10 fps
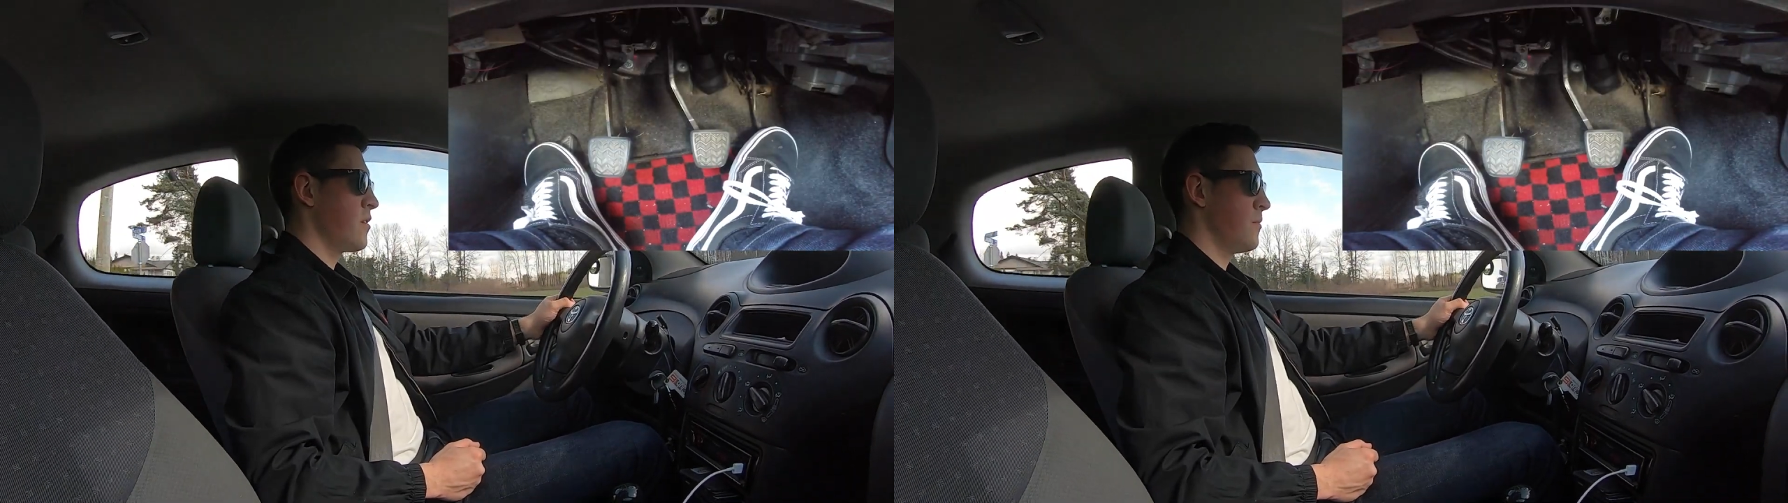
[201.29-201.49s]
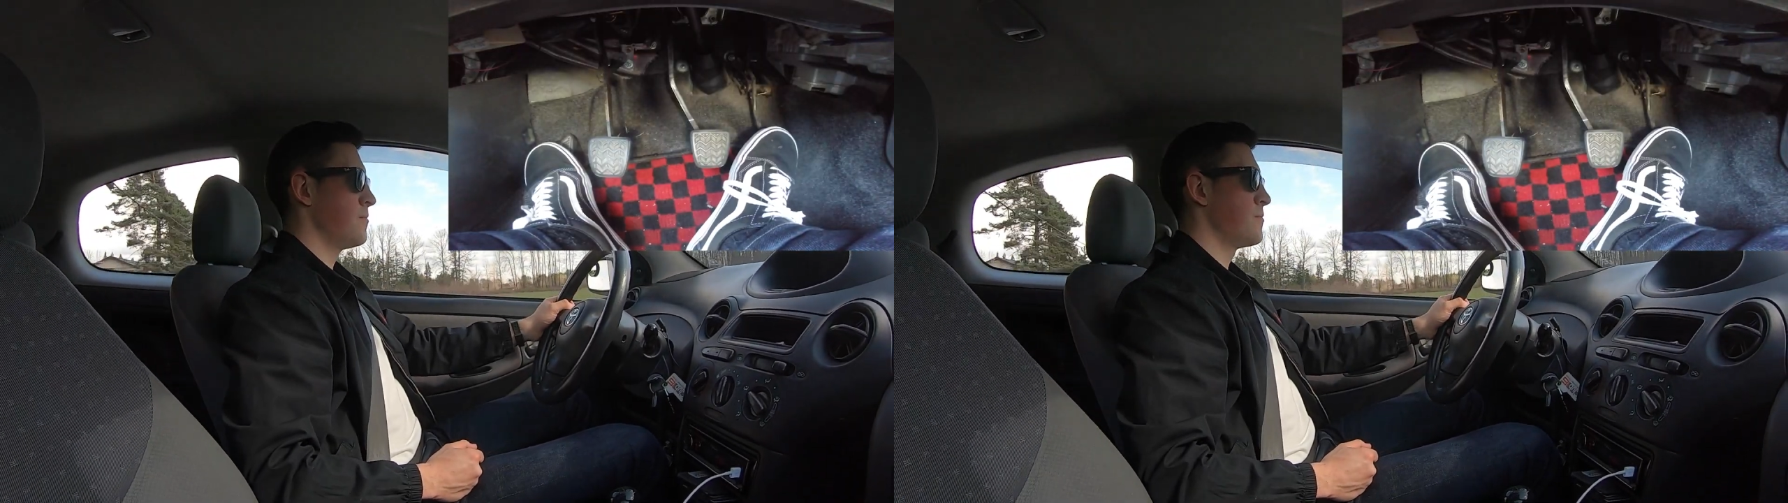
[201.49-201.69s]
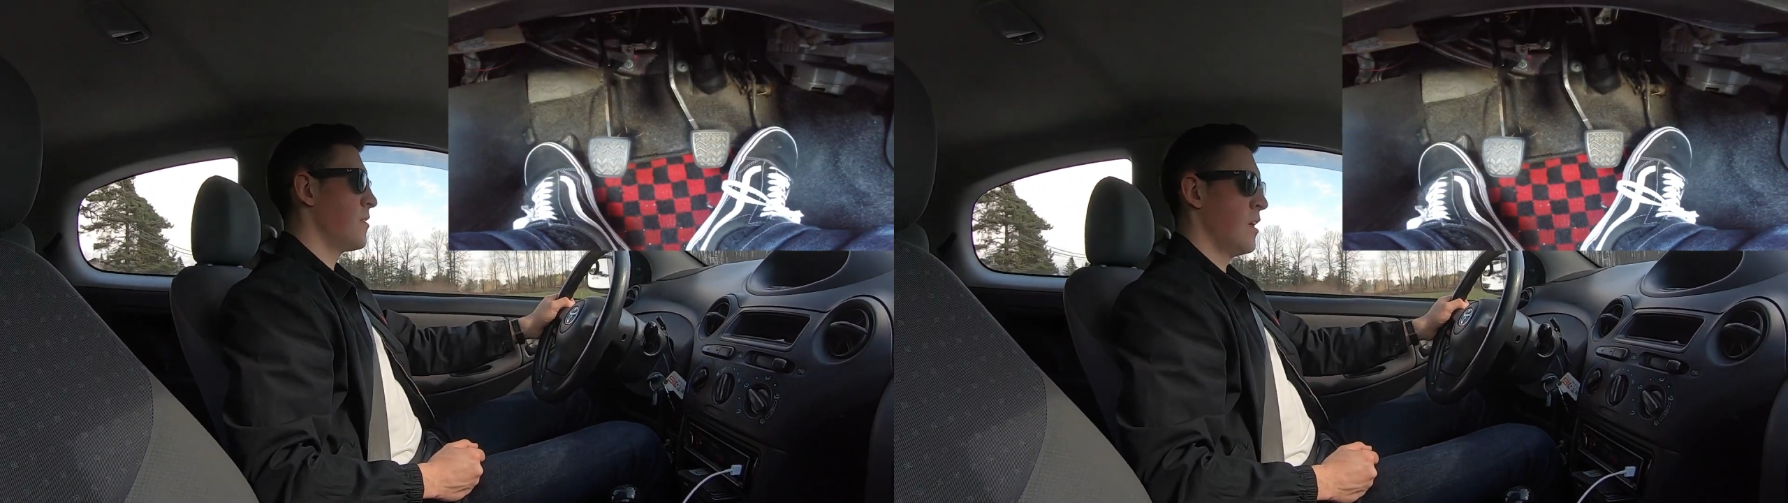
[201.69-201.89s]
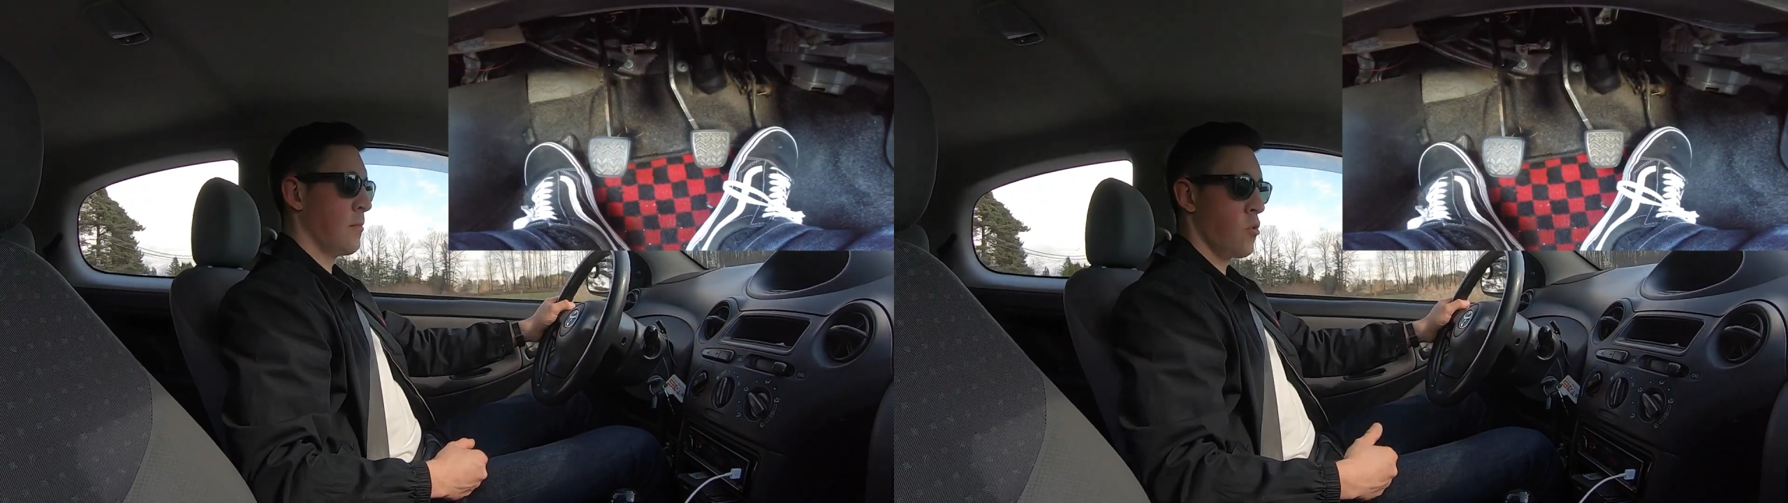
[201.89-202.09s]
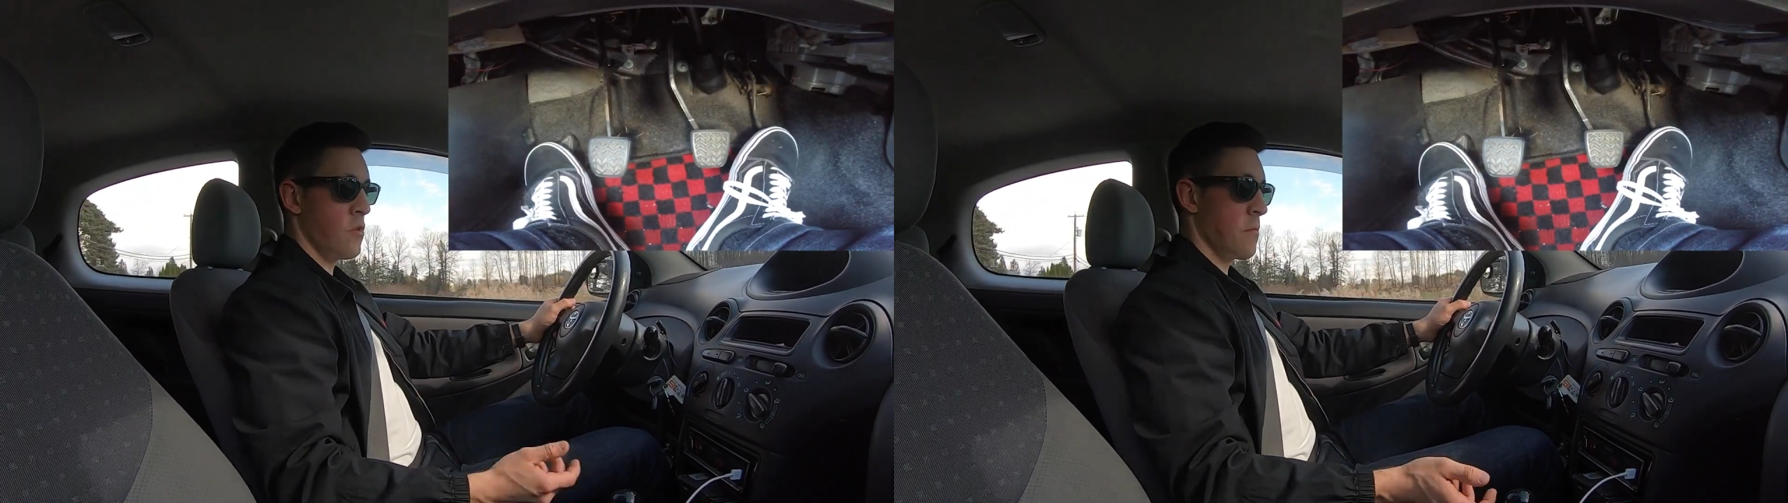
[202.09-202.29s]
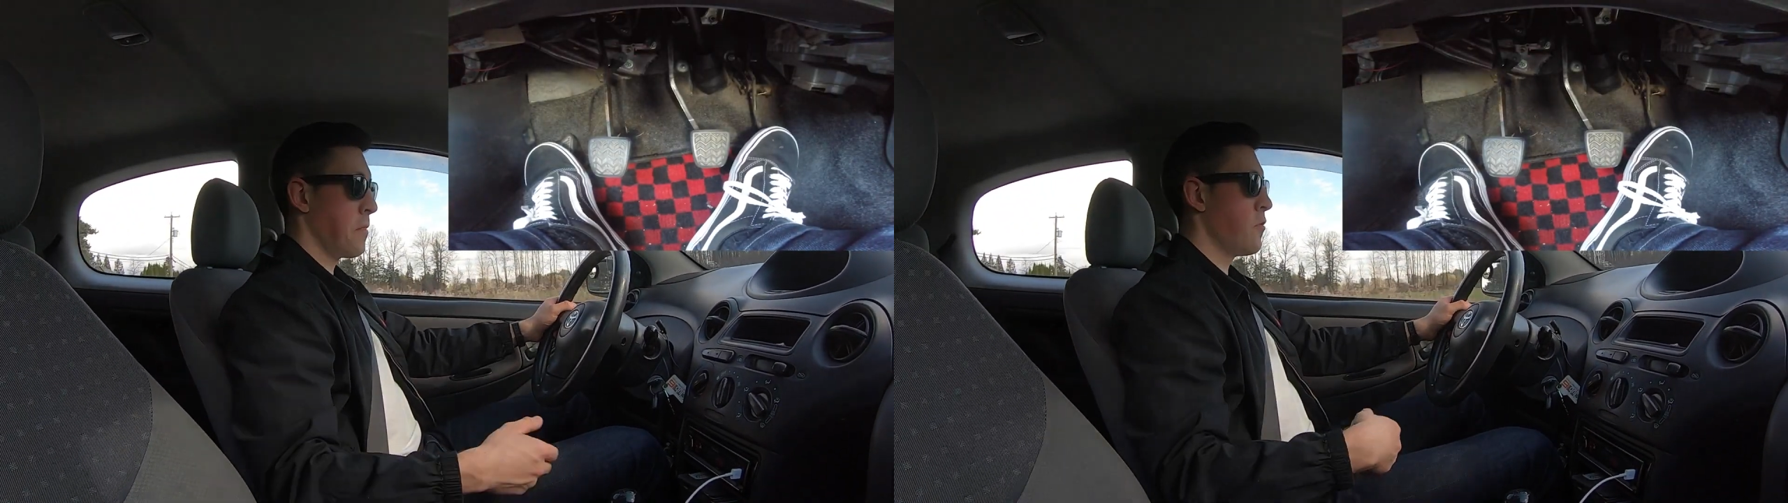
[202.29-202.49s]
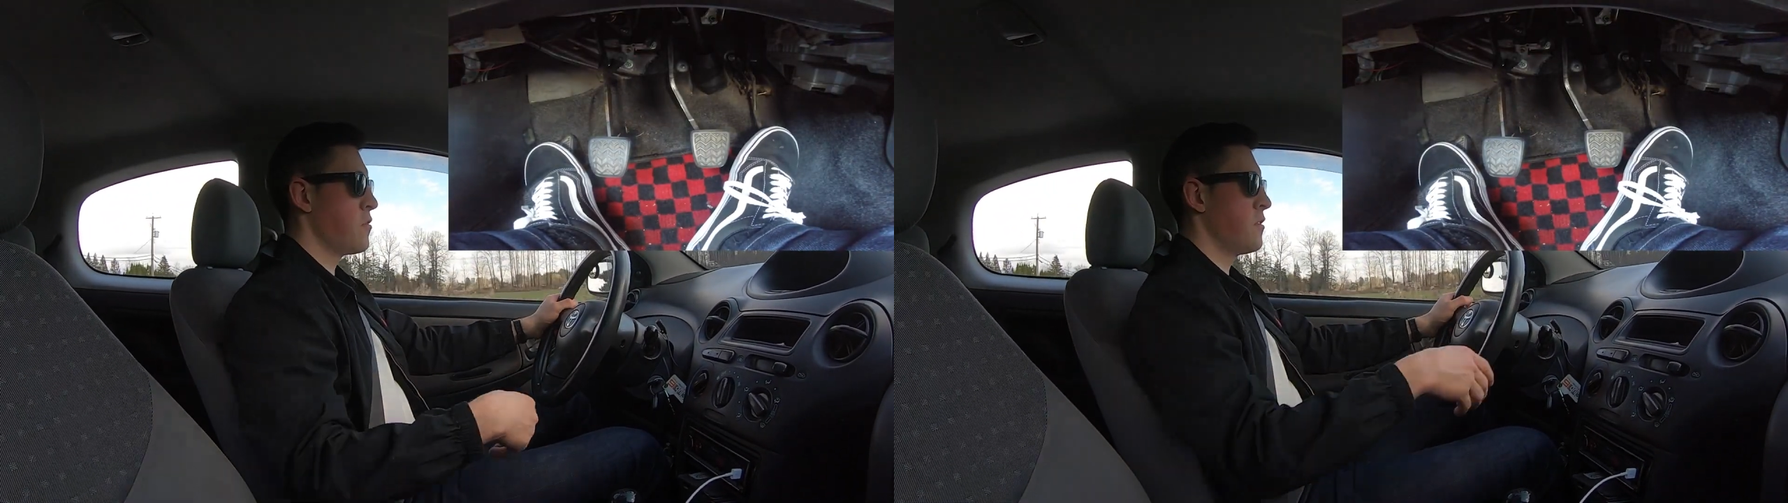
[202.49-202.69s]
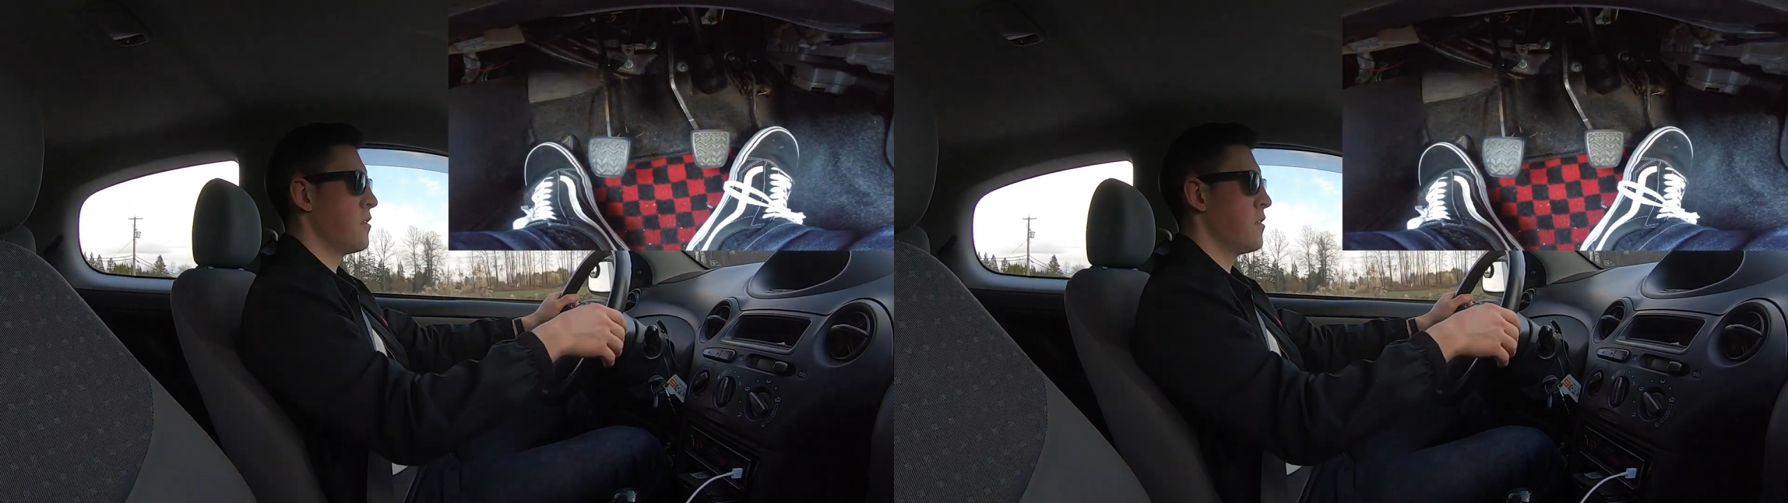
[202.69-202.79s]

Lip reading: and I'm going from third